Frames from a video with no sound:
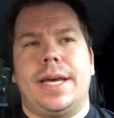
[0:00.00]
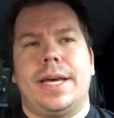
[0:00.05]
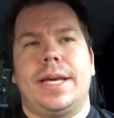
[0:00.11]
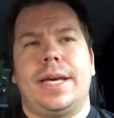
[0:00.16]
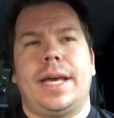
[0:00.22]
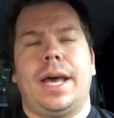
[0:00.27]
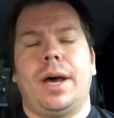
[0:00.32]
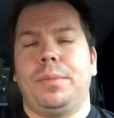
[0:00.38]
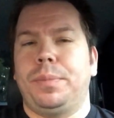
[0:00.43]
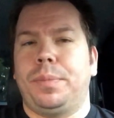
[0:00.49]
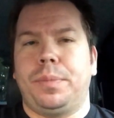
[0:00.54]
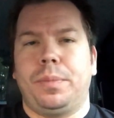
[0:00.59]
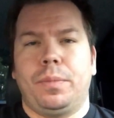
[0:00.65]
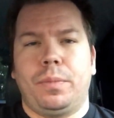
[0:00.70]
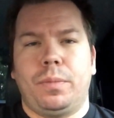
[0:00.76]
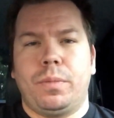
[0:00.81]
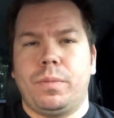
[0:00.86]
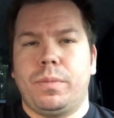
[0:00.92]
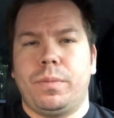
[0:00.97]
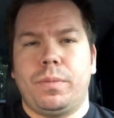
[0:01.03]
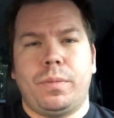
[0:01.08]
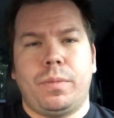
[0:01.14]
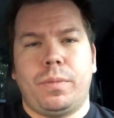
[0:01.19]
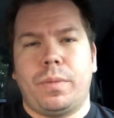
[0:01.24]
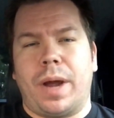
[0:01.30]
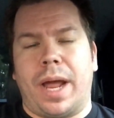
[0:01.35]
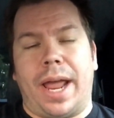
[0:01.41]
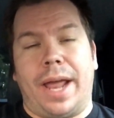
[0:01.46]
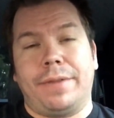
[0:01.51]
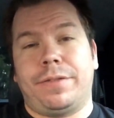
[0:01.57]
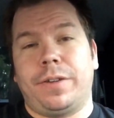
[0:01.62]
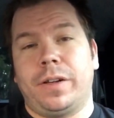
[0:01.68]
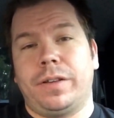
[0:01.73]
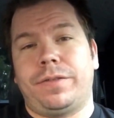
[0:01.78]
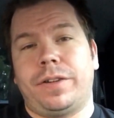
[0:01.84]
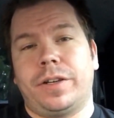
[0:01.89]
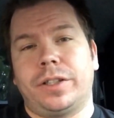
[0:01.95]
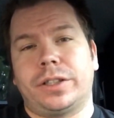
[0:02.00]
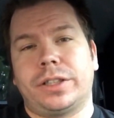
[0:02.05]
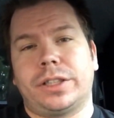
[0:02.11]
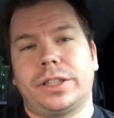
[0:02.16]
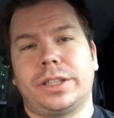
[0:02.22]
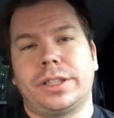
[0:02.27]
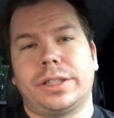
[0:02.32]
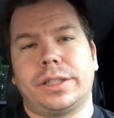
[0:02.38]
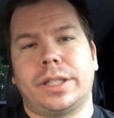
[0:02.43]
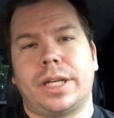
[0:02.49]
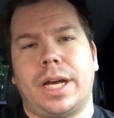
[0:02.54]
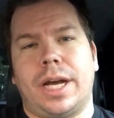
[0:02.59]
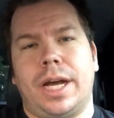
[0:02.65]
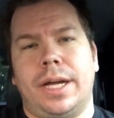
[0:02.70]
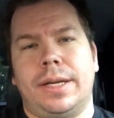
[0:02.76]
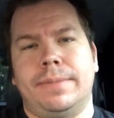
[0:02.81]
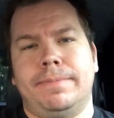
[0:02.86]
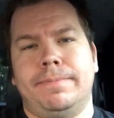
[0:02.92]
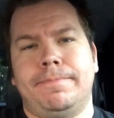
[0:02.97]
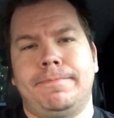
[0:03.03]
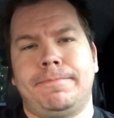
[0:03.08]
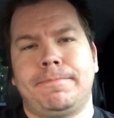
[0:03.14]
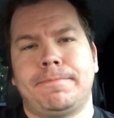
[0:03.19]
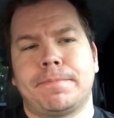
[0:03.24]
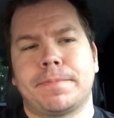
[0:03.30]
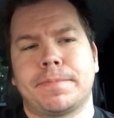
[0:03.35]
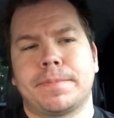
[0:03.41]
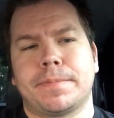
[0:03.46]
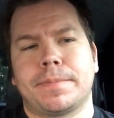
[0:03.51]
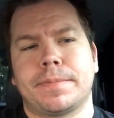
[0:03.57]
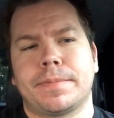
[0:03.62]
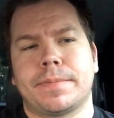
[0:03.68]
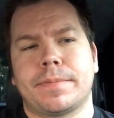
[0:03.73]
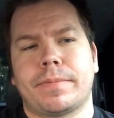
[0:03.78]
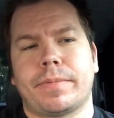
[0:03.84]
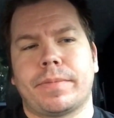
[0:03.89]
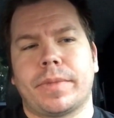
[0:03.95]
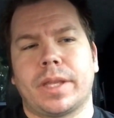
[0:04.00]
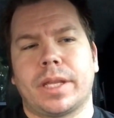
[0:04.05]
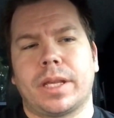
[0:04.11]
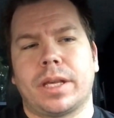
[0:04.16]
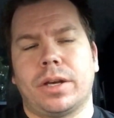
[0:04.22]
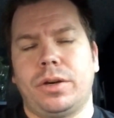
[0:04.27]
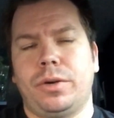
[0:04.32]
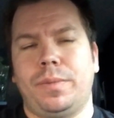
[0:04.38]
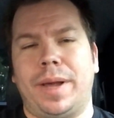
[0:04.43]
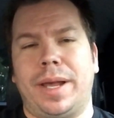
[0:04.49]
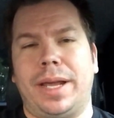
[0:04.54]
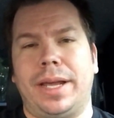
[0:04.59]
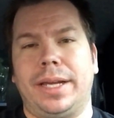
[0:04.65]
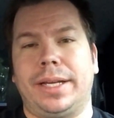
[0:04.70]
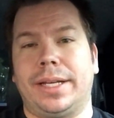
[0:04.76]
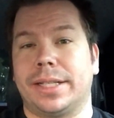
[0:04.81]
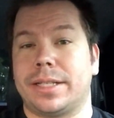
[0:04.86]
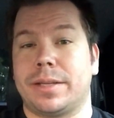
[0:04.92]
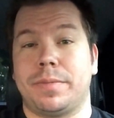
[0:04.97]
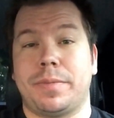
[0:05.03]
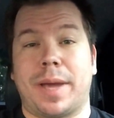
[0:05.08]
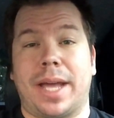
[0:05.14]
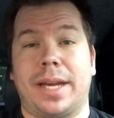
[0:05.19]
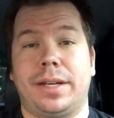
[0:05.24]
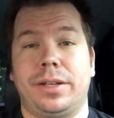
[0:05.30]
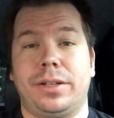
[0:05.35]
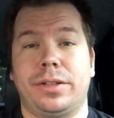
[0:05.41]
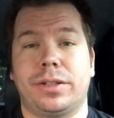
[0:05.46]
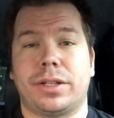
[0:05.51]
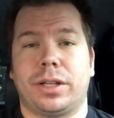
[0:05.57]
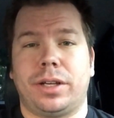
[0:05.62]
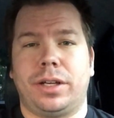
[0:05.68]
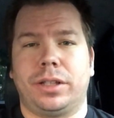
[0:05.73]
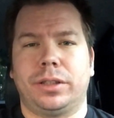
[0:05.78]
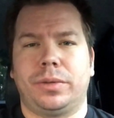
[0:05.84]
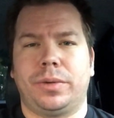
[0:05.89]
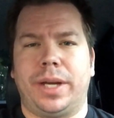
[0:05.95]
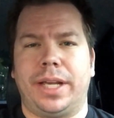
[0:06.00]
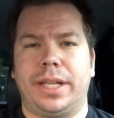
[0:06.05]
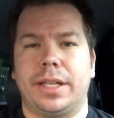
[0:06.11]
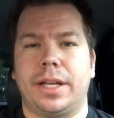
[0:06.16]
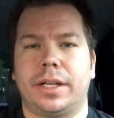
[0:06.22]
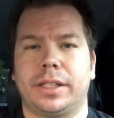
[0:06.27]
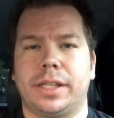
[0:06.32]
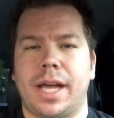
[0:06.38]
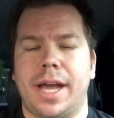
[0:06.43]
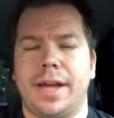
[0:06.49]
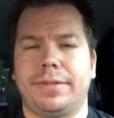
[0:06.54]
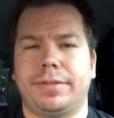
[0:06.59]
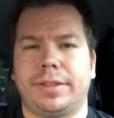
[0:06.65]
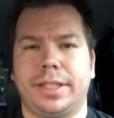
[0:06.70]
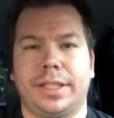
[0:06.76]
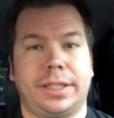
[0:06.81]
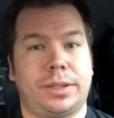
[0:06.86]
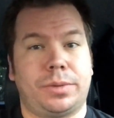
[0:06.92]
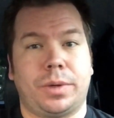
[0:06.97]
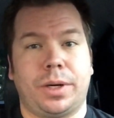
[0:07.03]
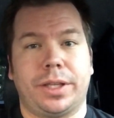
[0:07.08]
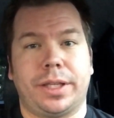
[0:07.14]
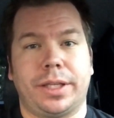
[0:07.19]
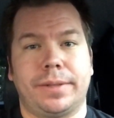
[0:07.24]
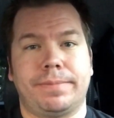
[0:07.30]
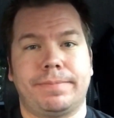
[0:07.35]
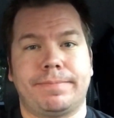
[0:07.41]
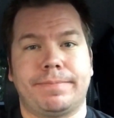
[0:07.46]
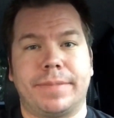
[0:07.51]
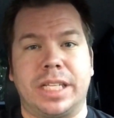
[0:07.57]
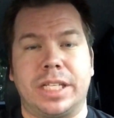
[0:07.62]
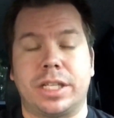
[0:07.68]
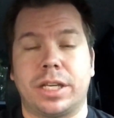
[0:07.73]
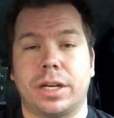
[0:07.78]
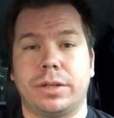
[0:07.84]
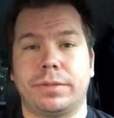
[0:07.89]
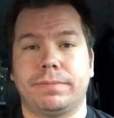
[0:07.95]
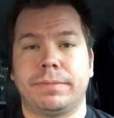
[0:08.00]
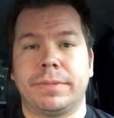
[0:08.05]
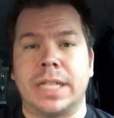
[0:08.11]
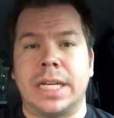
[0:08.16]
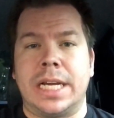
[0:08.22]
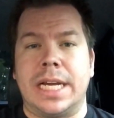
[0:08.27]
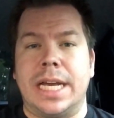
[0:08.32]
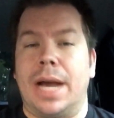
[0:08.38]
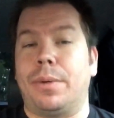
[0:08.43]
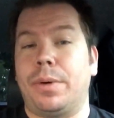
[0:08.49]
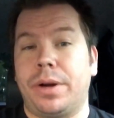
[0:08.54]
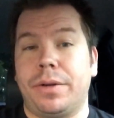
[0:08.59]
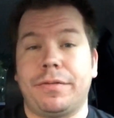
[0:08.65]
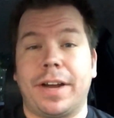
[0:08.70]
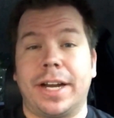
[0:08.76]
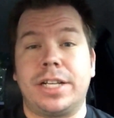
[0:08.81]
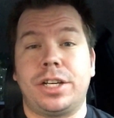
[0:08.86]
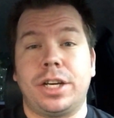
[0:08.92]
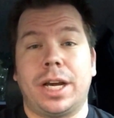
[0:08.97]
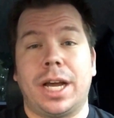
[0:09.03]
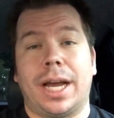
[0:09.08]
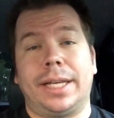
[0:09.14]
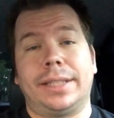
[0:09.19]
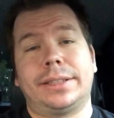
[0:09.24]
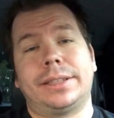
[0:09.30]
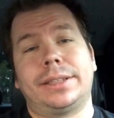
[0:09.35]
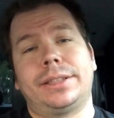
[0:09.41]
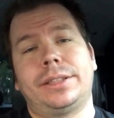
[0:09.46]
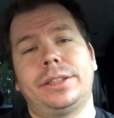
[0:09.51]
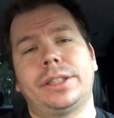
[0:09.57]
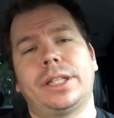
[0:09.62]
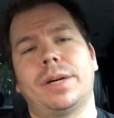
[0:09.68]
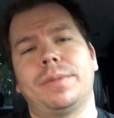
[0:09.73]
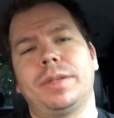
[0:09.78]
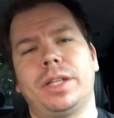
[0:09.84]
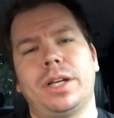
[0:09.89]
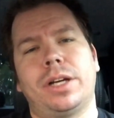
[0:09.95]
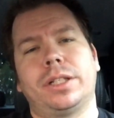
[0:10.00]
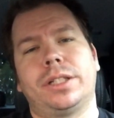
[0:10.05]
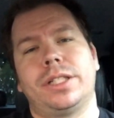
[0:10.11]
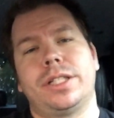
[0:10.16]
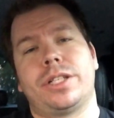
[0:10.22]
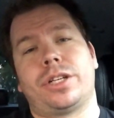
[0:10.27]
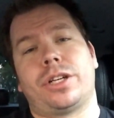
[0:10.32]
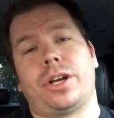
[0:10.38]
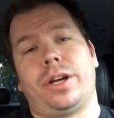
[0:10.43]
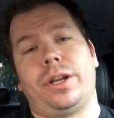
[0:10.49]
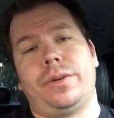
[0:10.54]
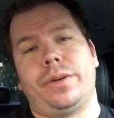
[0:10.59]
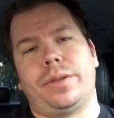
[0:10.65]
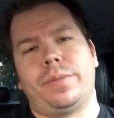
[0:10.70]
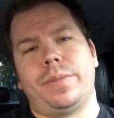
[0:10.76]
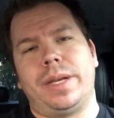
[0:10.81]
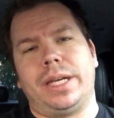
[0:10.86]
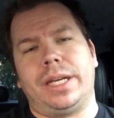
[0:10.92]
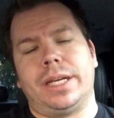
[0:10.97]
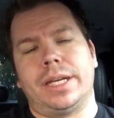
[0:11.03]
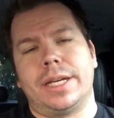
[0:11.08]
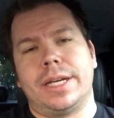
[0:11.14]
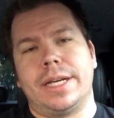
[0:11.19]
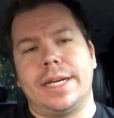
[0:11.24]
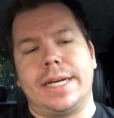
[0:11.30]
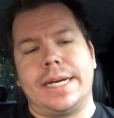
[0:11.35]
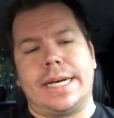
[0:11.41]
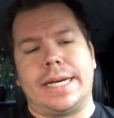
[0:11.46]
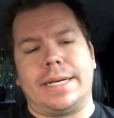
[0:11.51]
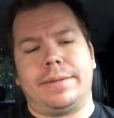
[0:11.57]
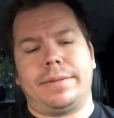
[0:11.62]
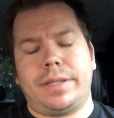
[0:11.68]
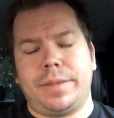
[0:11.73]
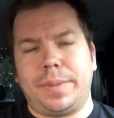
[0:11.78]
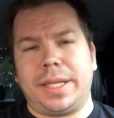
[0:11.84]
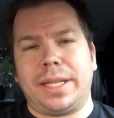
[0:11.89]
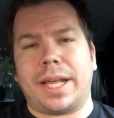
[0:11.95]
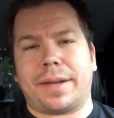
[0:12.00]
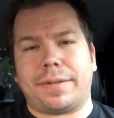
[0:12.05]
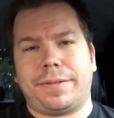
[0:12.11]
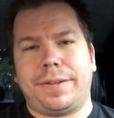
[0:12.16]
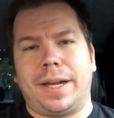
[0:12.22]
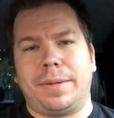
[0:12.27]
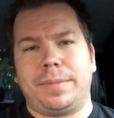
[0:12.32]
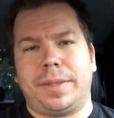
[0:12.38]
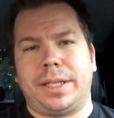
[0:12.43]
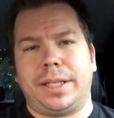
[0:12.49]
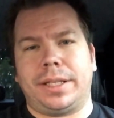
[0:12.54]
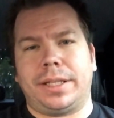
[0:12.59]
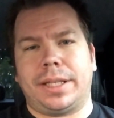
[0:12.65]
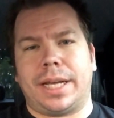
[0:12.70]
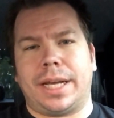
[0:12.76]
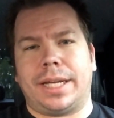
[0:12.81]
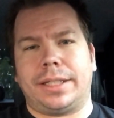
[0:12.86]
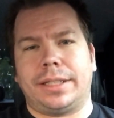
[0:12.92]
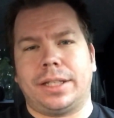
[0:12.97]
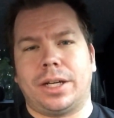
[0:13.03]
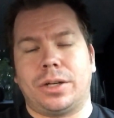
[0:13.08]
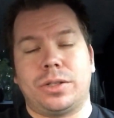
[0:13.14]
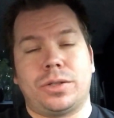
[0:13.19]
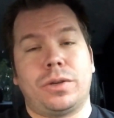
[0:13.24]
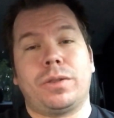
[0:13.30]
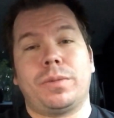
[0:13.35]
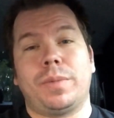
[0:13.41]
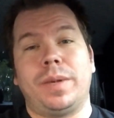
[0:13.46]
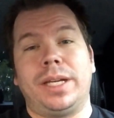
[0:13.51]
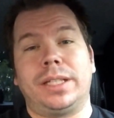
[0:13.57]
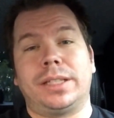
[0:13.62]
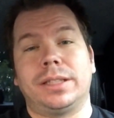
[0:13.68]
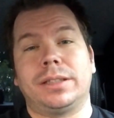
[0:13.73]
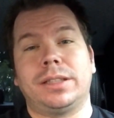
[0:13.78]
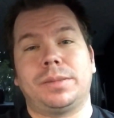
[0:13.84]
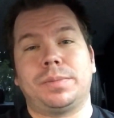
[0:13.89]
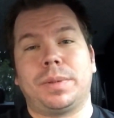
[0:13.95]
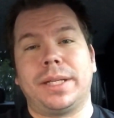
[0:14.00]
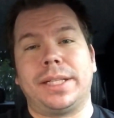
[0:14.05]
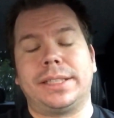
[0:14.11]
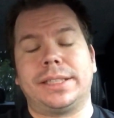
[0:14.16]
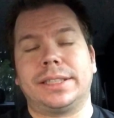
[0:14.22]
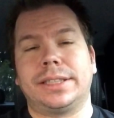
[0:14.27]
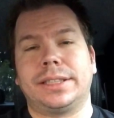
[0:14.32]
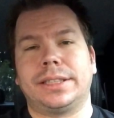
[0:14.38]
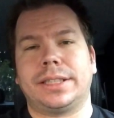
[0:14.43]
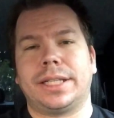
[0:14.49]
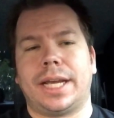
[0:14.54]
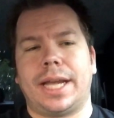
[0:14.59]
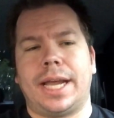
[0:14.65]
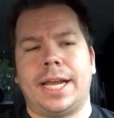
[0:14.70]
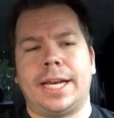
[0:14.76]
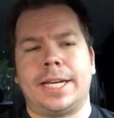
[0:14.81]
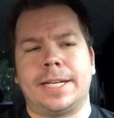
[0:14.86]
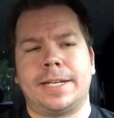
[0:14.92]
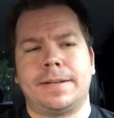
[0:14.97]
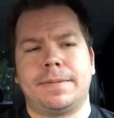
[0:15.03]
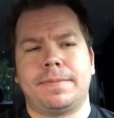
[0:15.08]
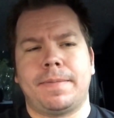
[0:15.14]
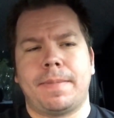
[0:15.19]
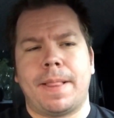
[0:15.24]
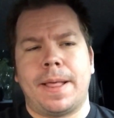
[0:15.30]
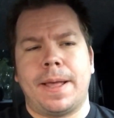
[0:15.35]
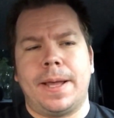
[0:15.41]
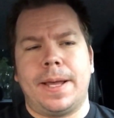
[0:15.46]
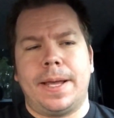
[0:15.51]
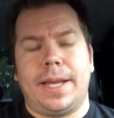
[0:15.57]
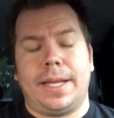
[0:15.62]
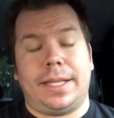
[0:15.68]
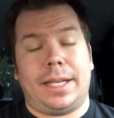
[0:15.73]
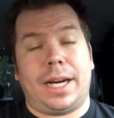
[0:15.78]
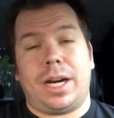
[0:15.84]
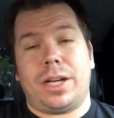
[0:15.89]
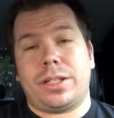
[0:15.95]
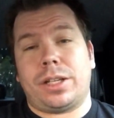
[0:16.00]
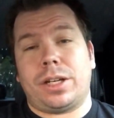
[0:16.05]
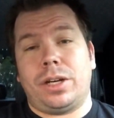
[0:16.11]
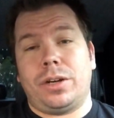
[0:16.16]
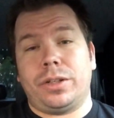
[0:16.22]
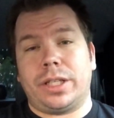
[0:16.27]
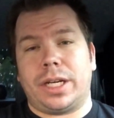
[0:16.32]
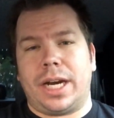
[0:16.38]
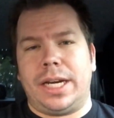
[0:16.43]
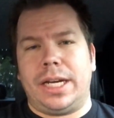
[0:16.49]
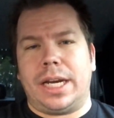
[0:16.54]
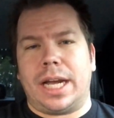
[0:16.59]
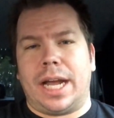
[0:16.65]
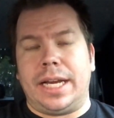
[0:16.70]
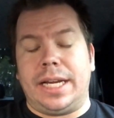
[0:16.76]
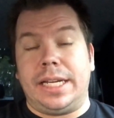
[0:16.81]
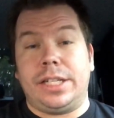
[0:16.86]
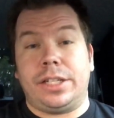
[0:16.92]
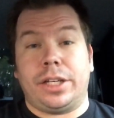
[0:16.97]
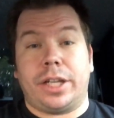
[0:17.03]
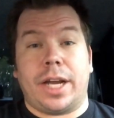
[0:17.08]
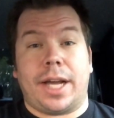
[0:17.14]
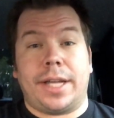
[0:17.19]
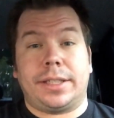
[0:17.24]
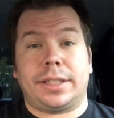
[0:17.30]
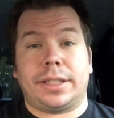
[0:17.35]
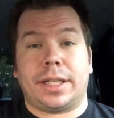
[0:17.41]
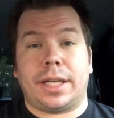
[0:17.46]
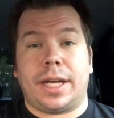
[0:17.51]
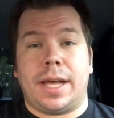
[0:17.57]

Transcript: help a handful of folks who may get some bad news along the way in their life, then it's worth it. And so I want to invite you guys to come along on this journey with me, to be that family that goes with me to these places. And then I also know that I need you guys.